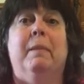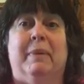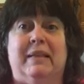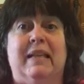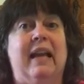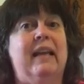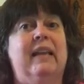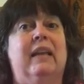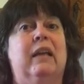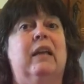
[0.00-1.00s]
But
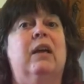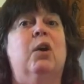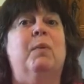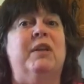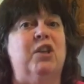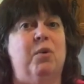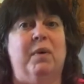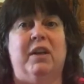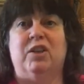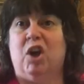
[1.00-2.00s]
secondly, we don't
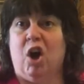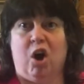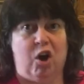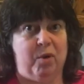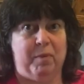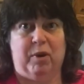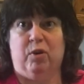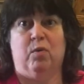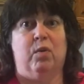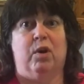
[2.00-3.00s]
want it to harm
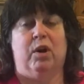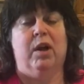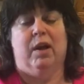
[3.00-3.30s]
your